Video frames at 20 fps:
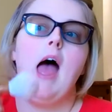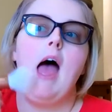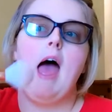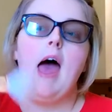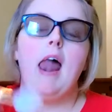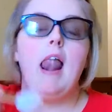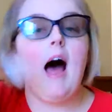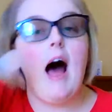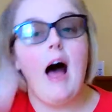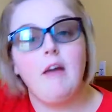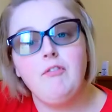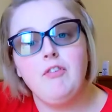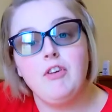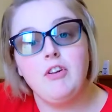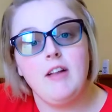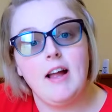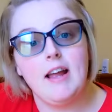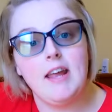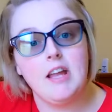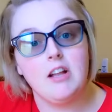and I feel
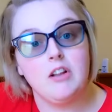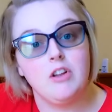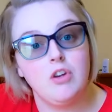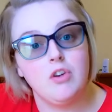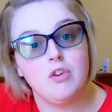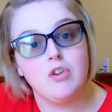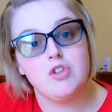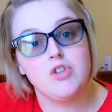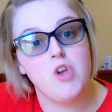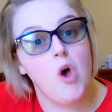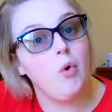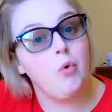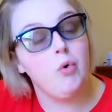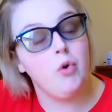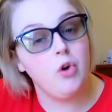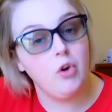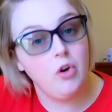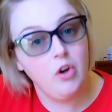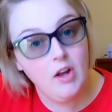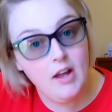like it looks so
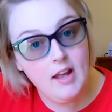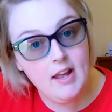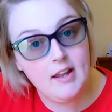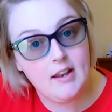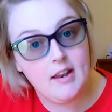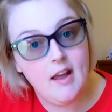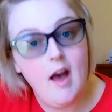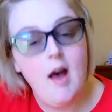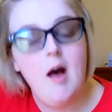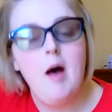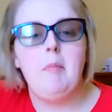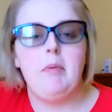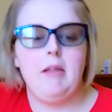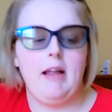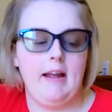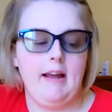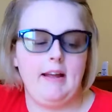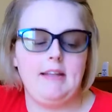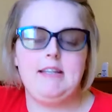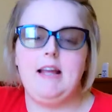good. But
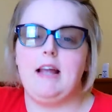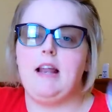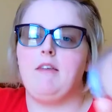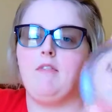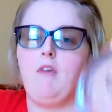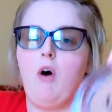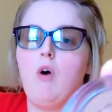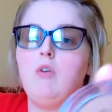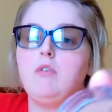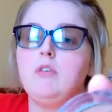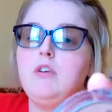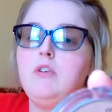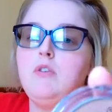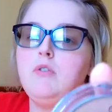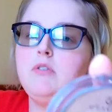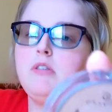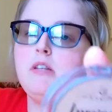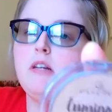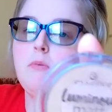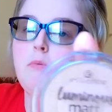like I said, I've only
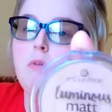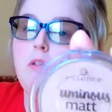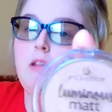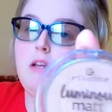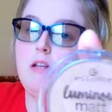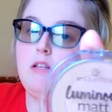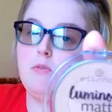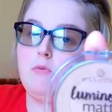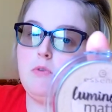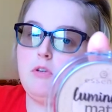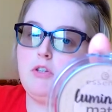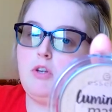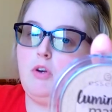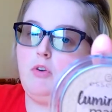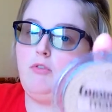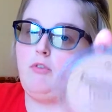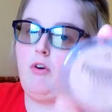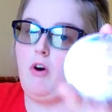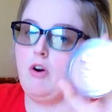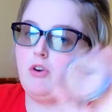used it with this one so
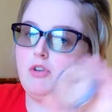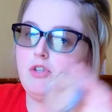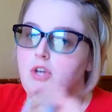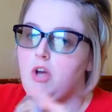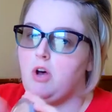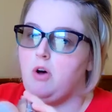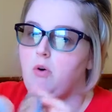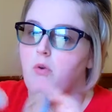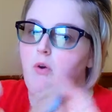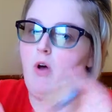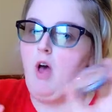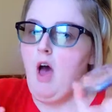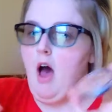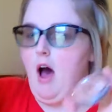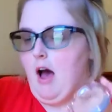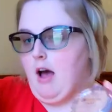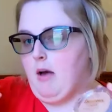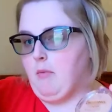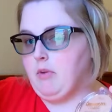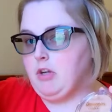far, so
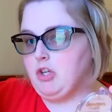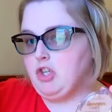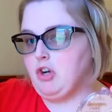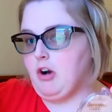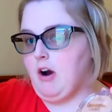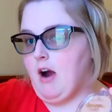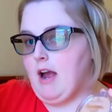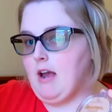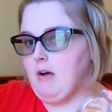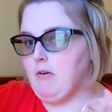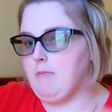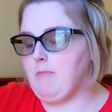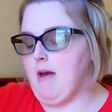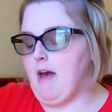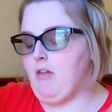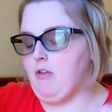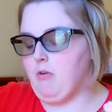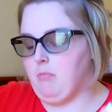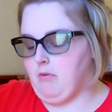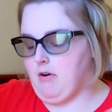I want to try it with my
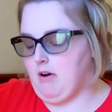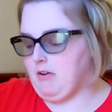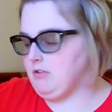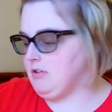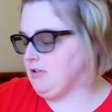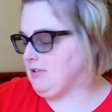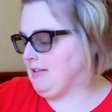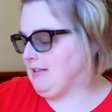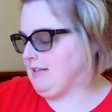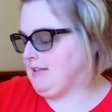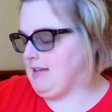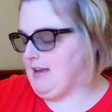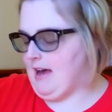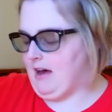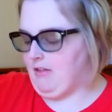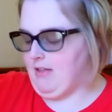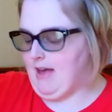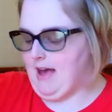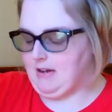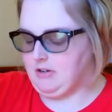other bronzers and see
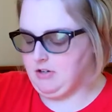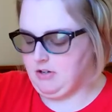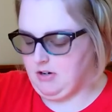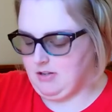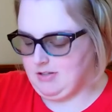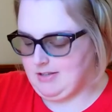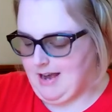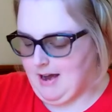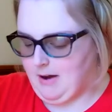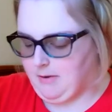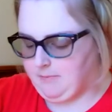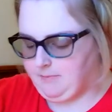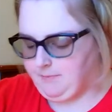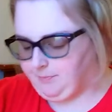how that turns out.